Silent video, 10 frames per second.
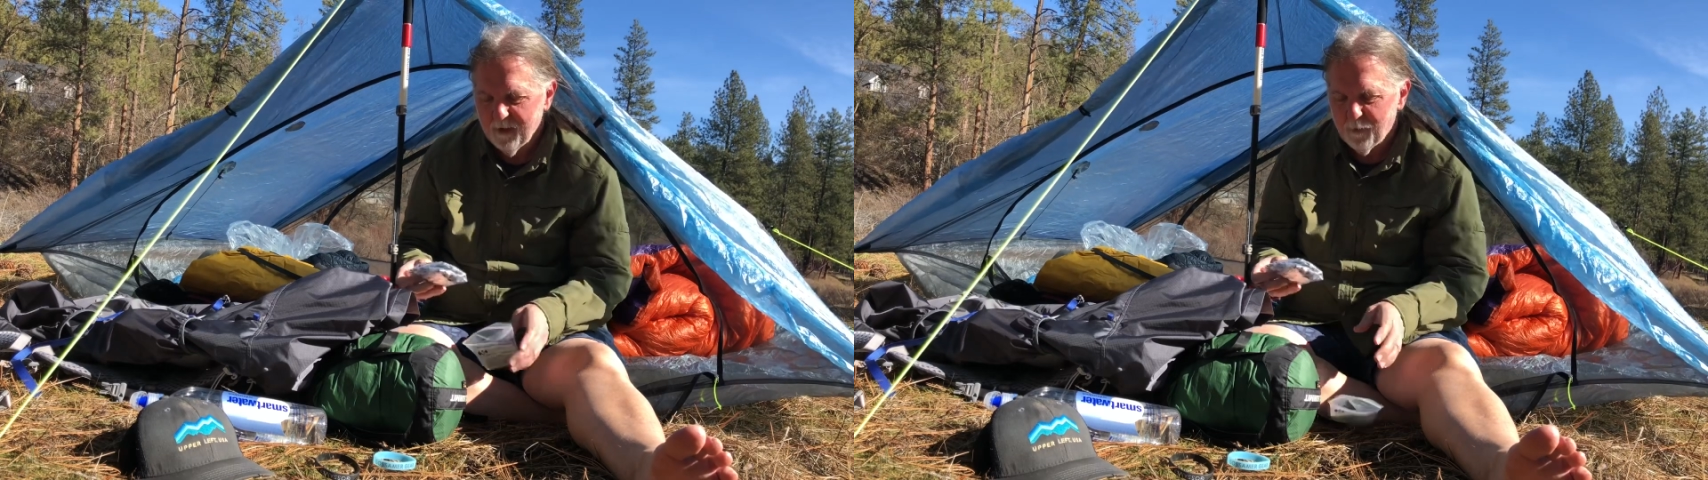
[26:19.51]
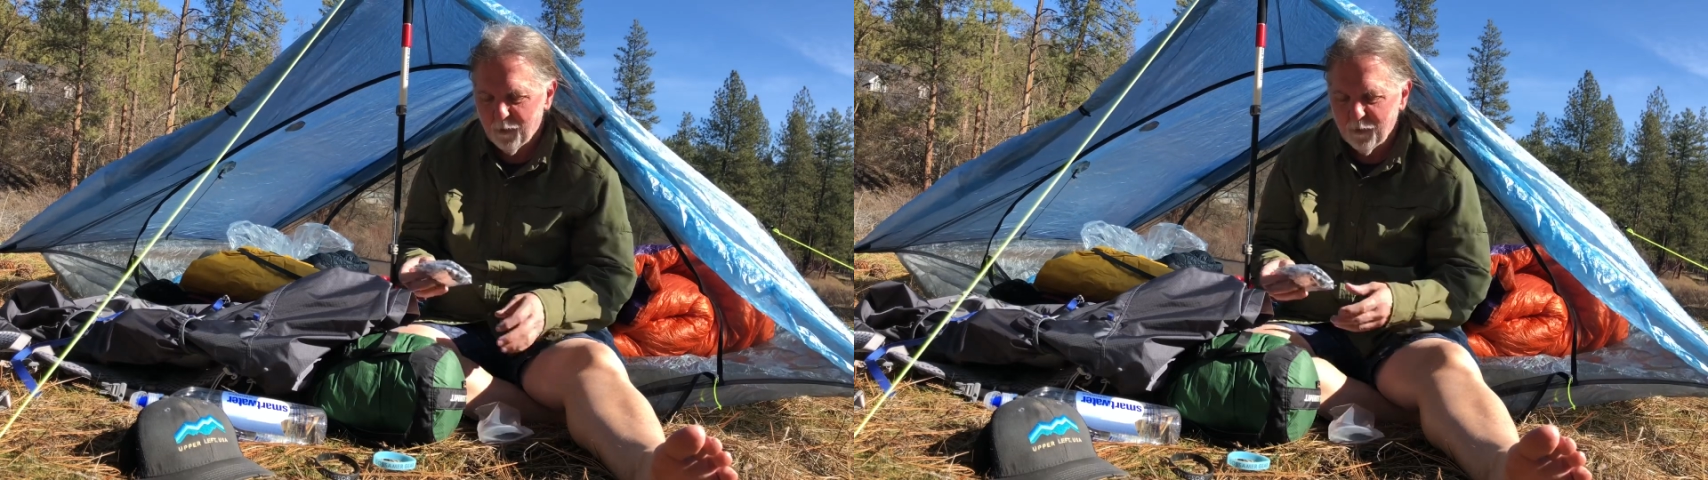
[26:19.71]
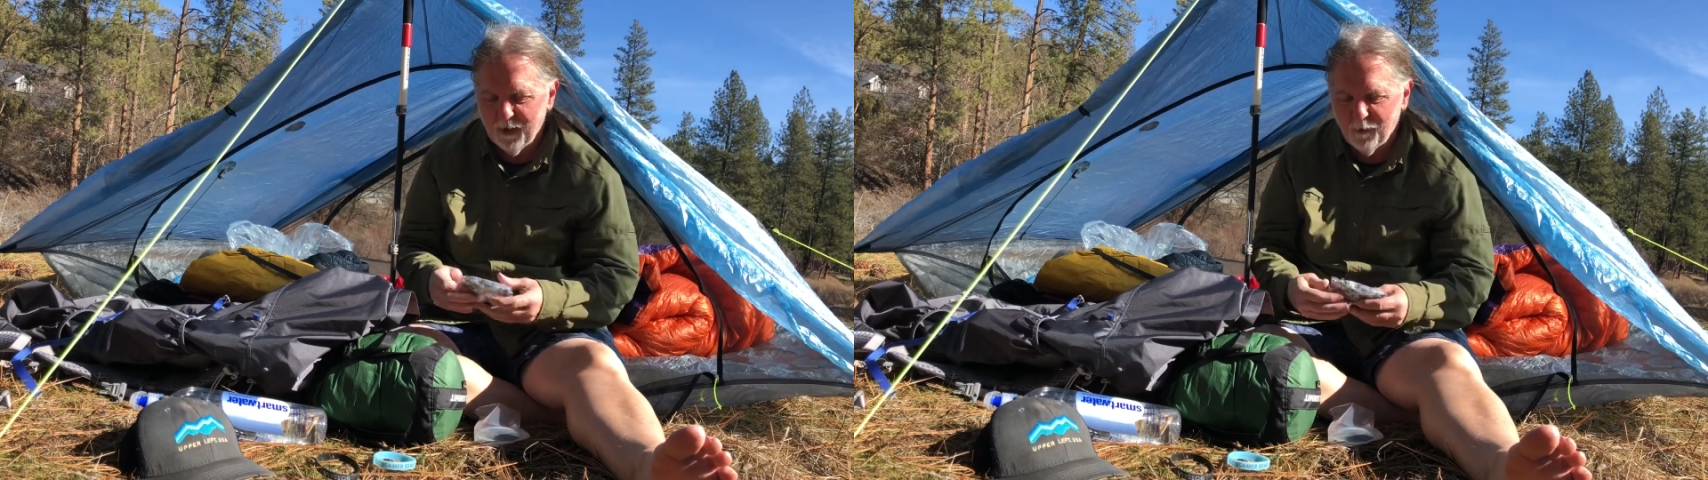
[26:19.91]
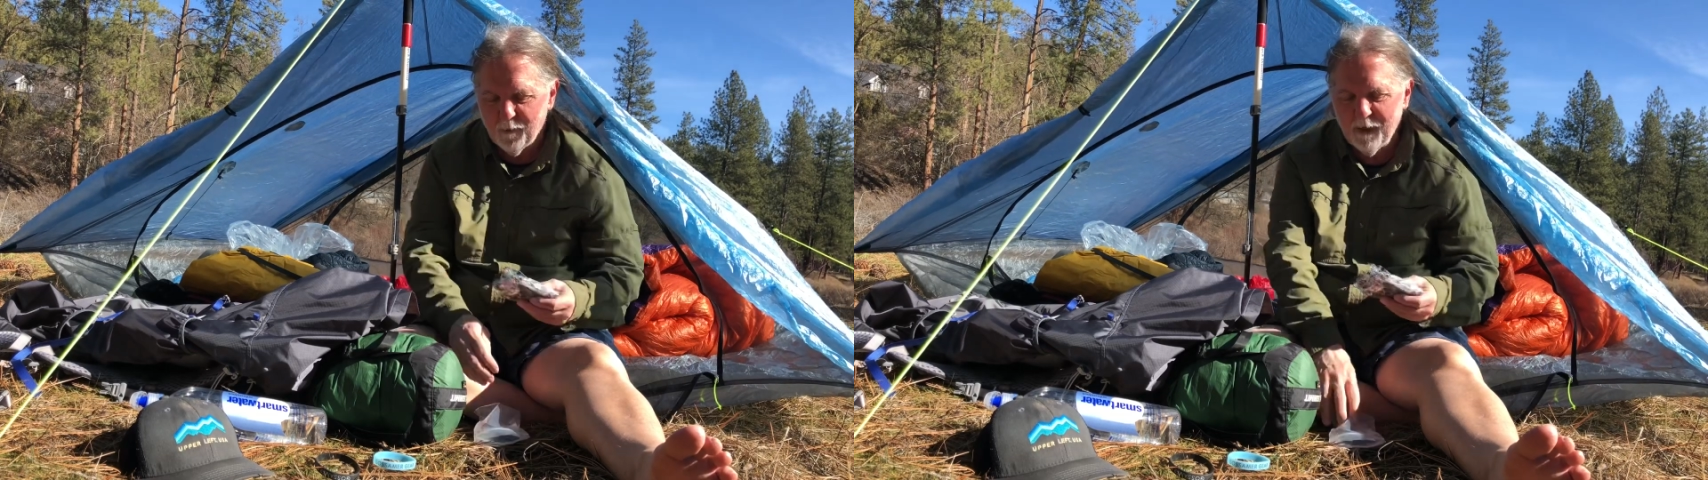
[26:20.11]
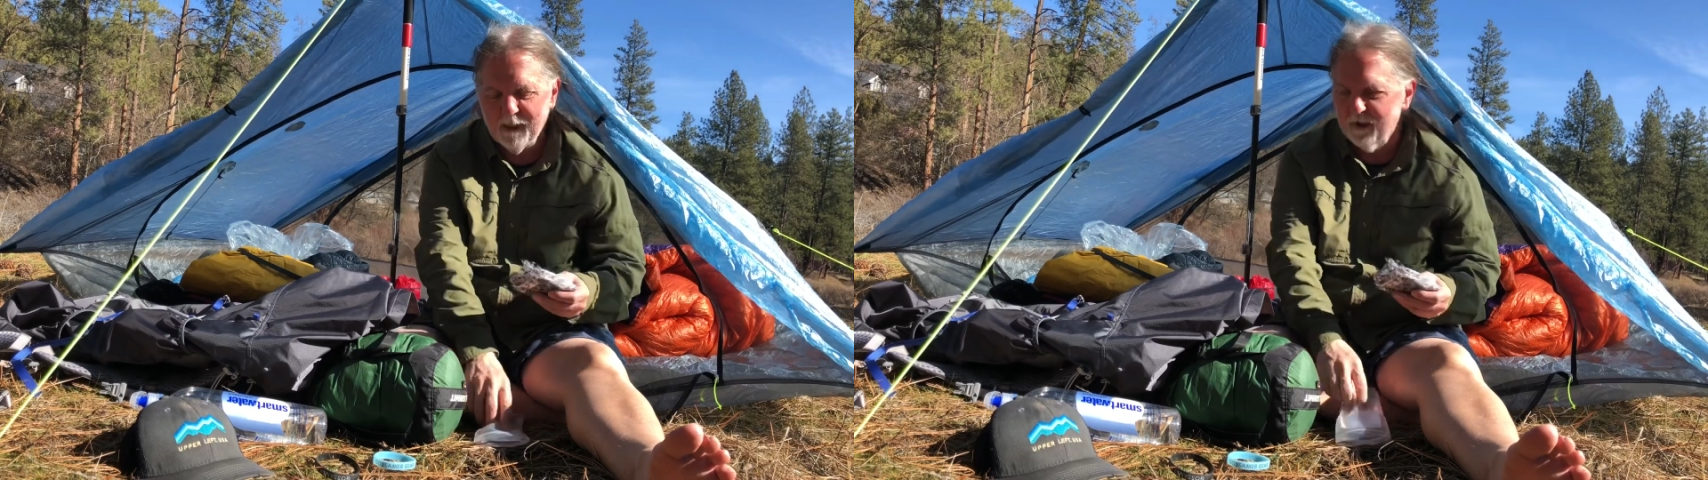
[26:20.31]
But really, what
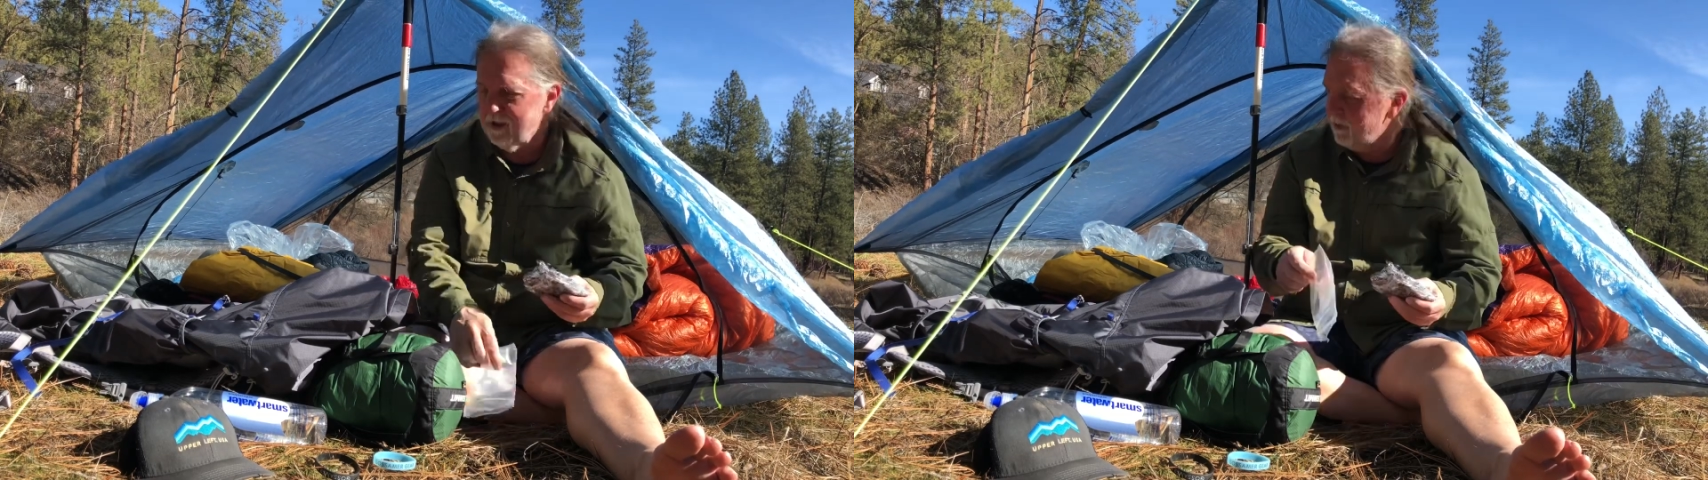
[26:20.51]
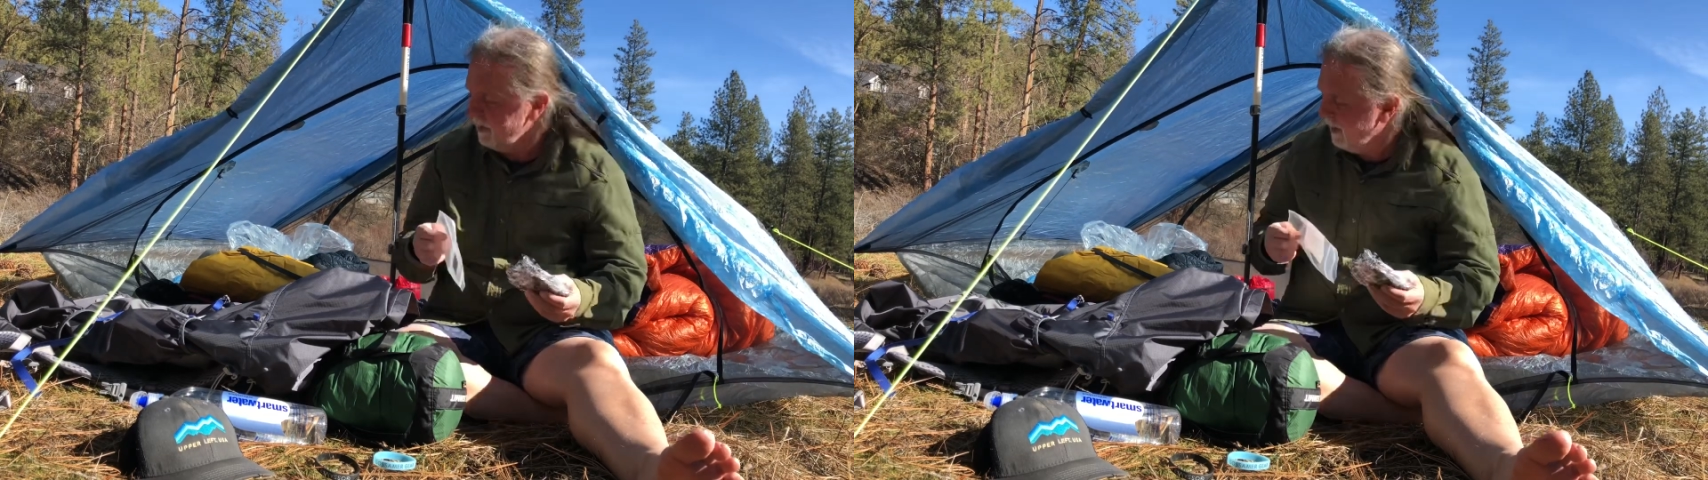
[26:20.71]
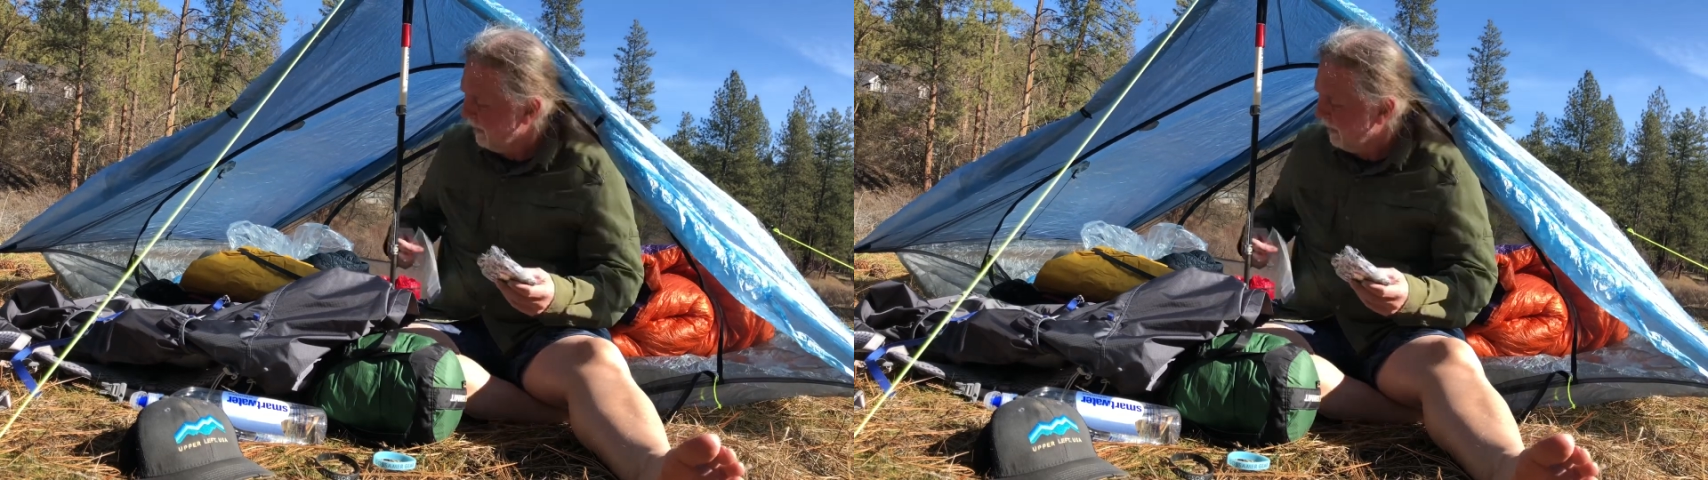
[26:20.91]
makes this